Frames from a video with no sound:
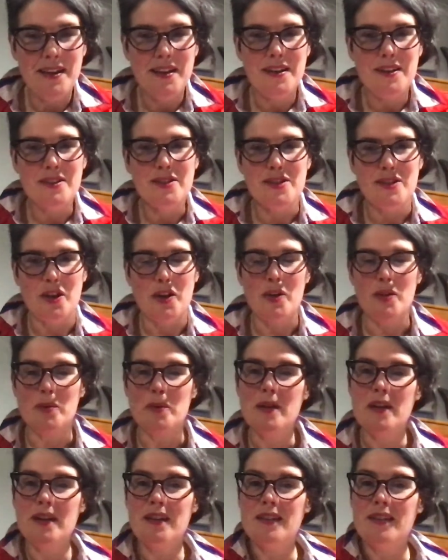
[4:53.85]
So,
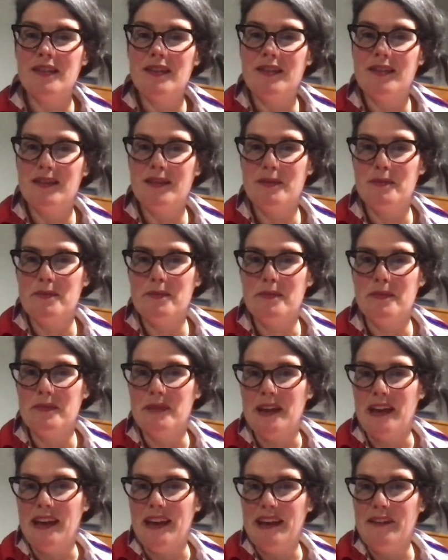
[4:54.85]

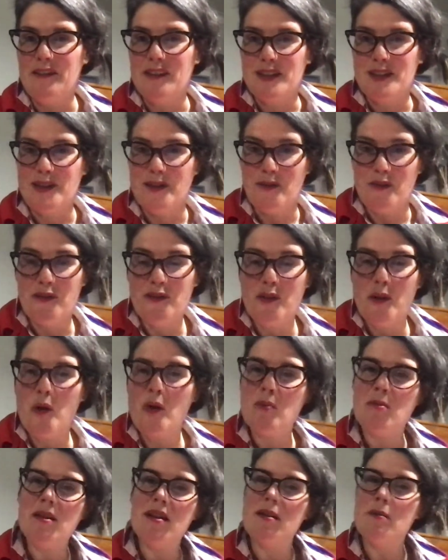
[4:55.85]
if it's the
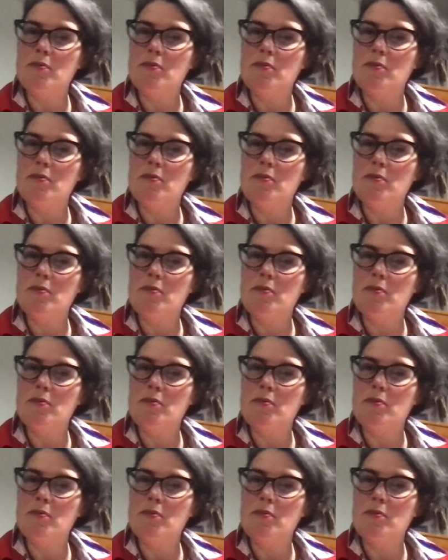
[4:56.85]
former,